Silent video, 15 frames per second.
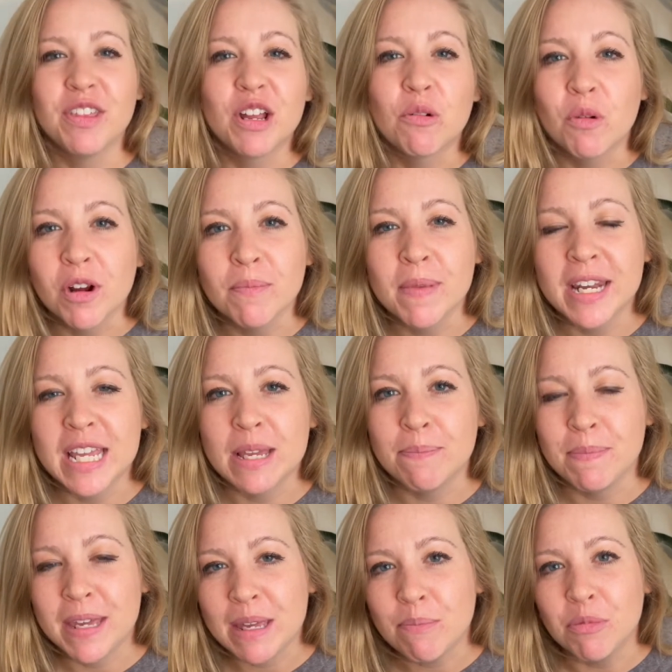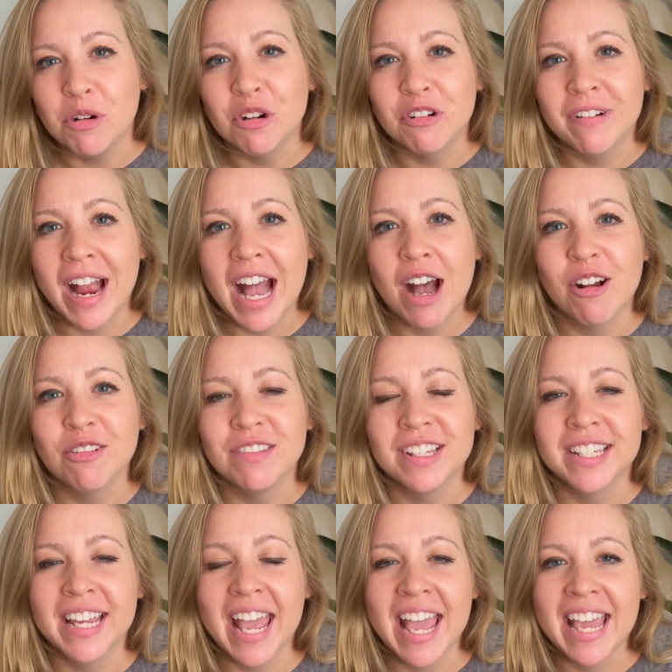weren't many people around,
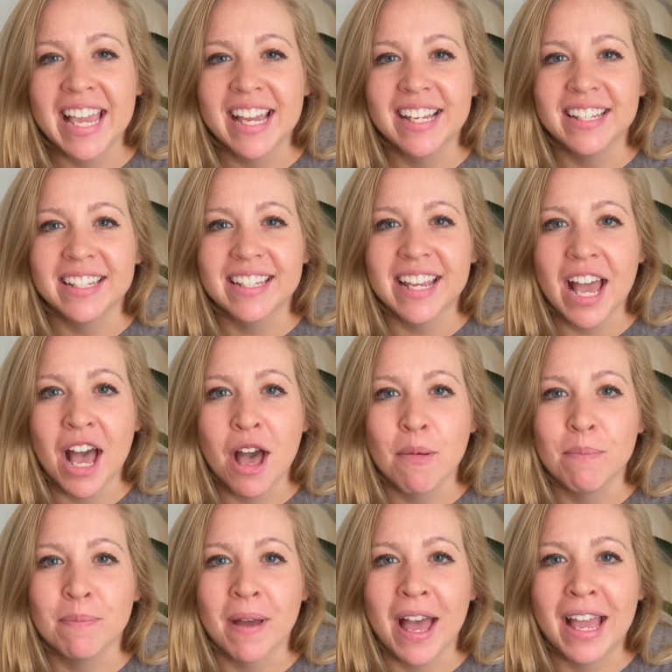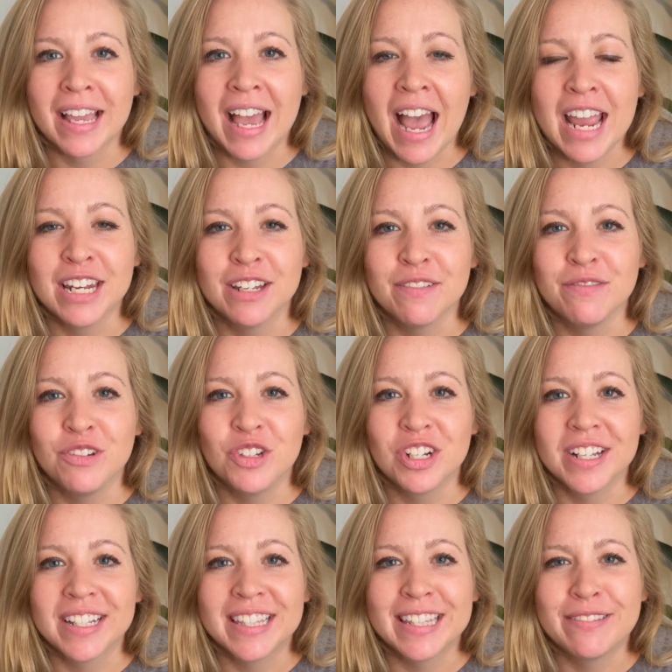and I kind of
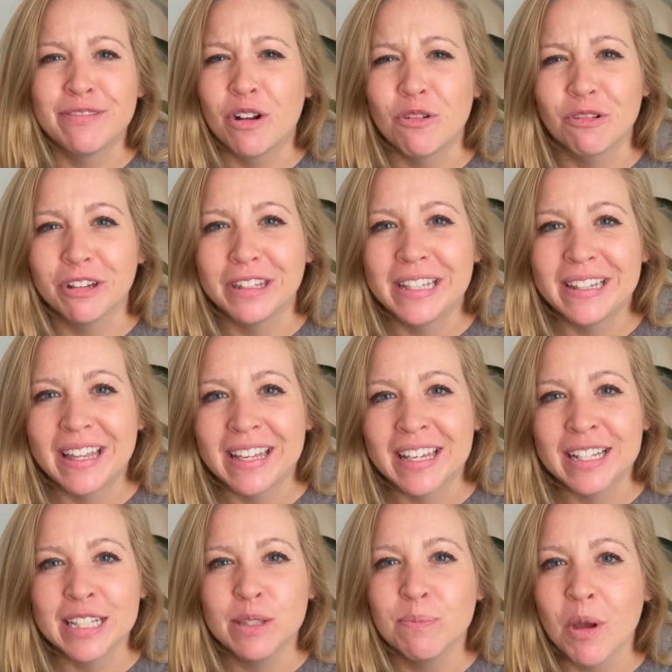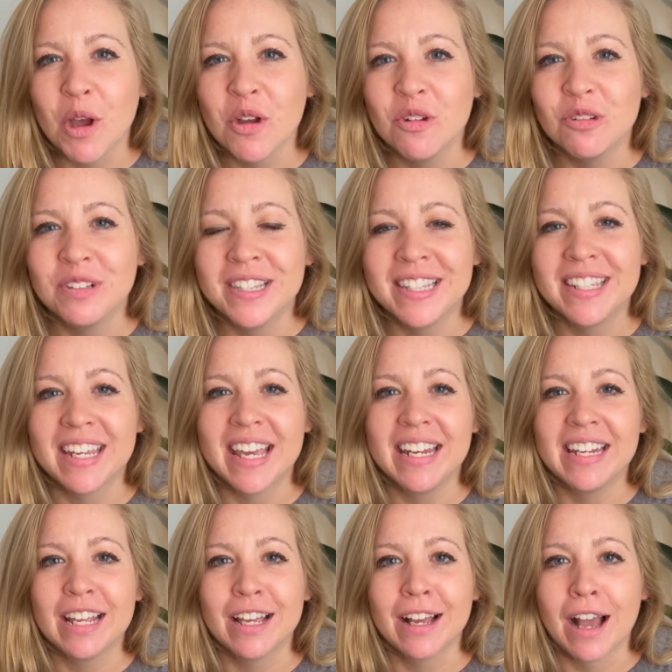just felt really like exposed,
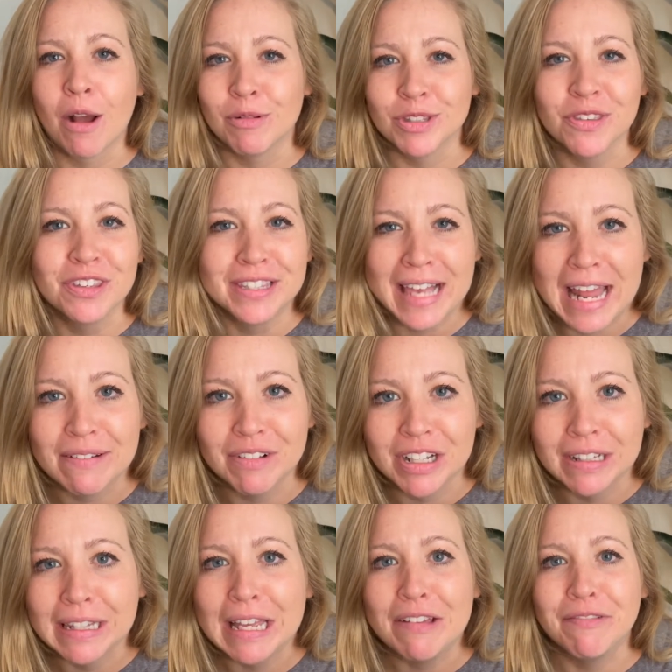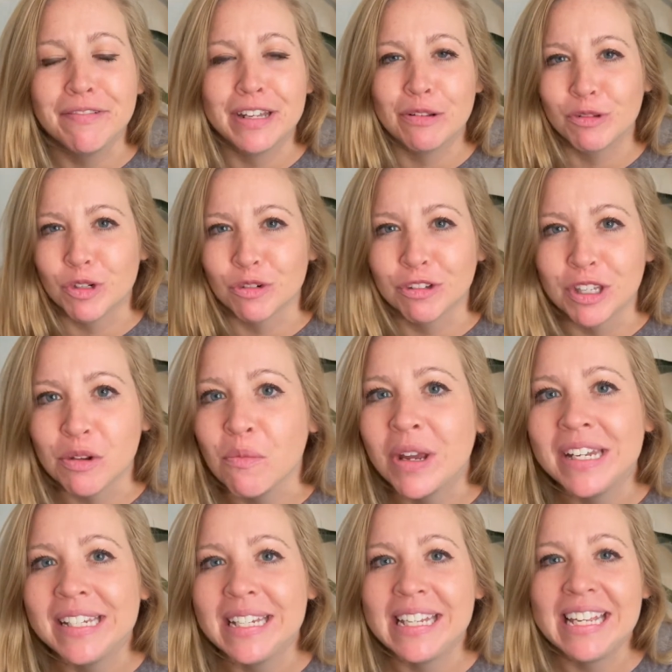and I was on the side of a cliff and it was really
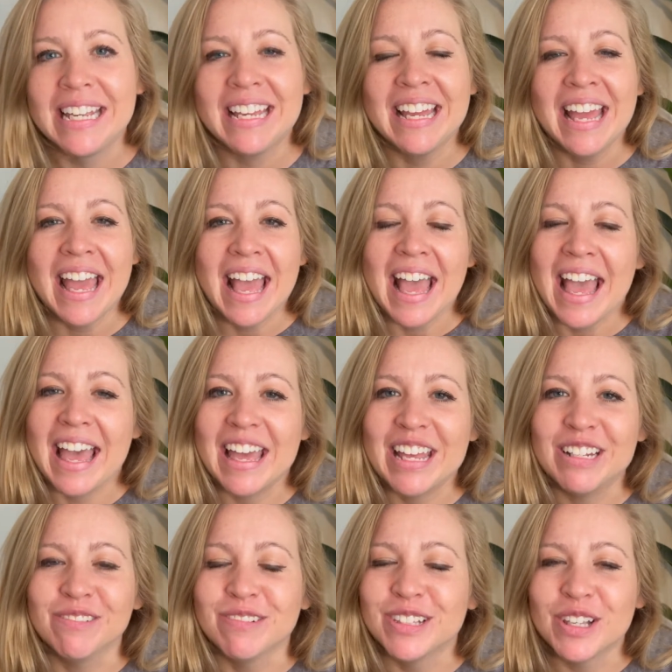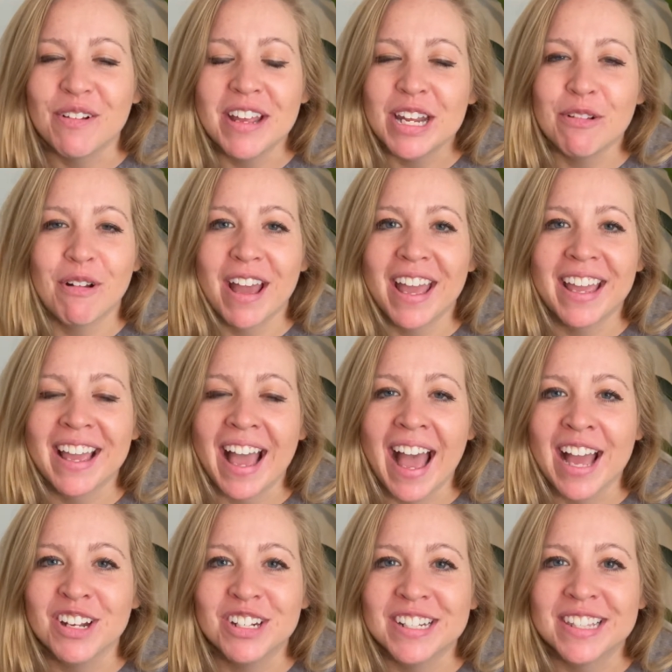windy. And so anyway,
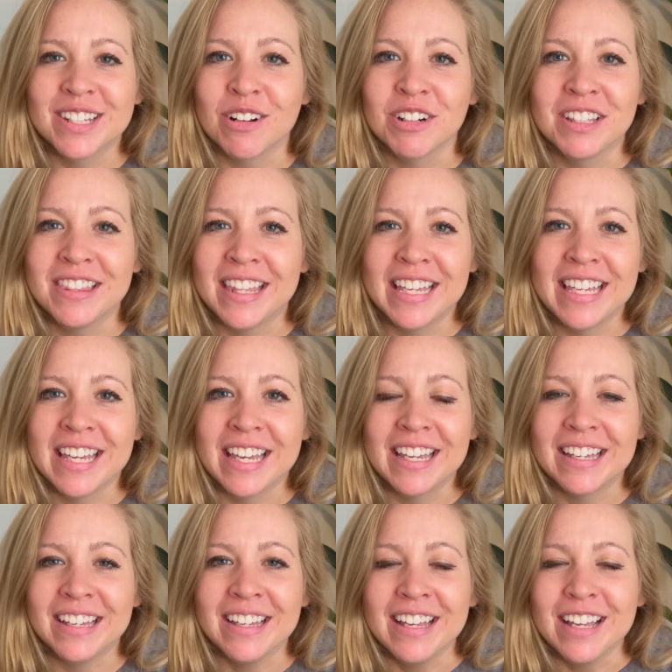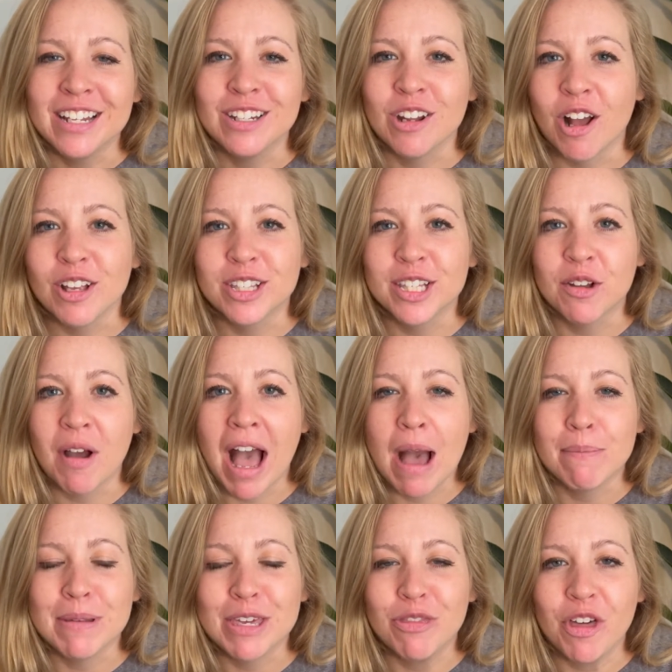I just started thinking not so
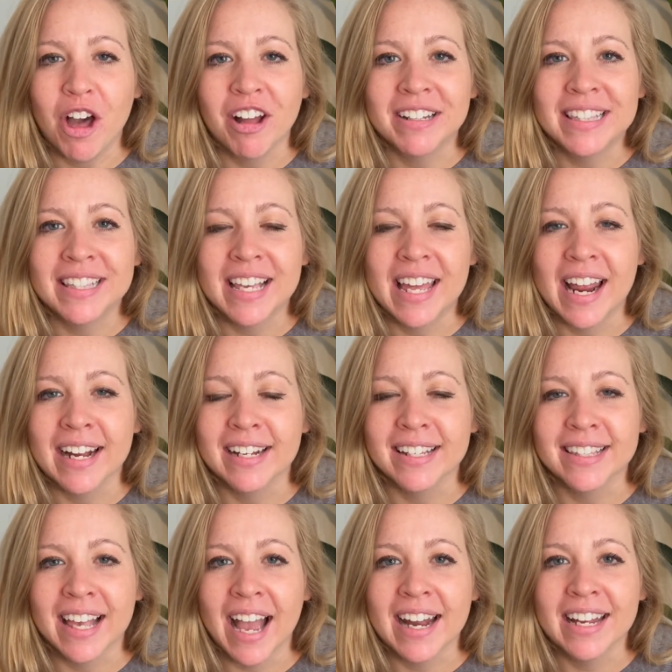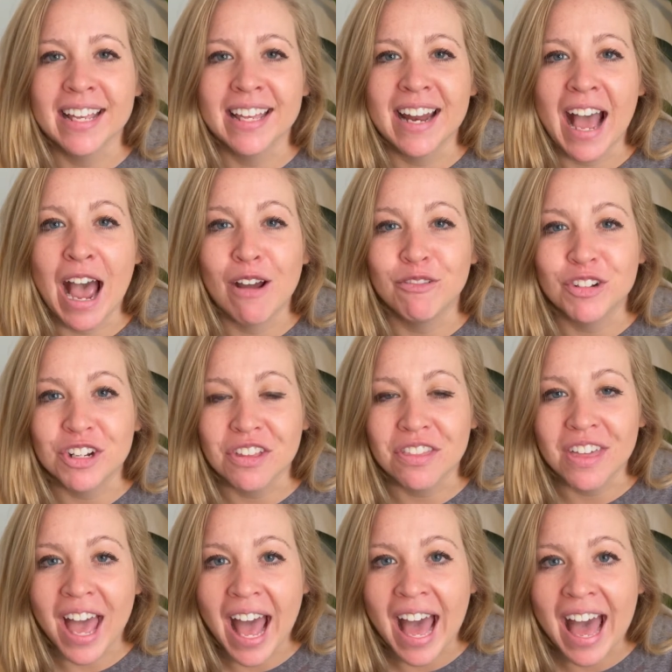happy thoughts, and I decided after
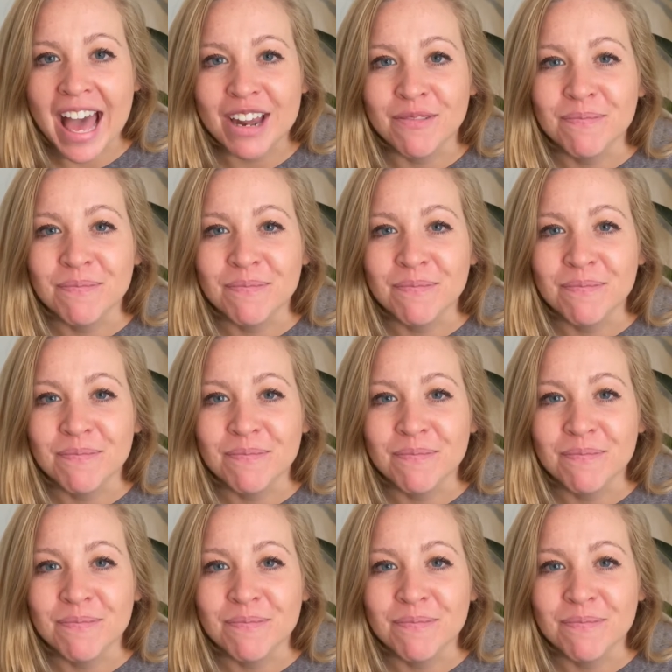that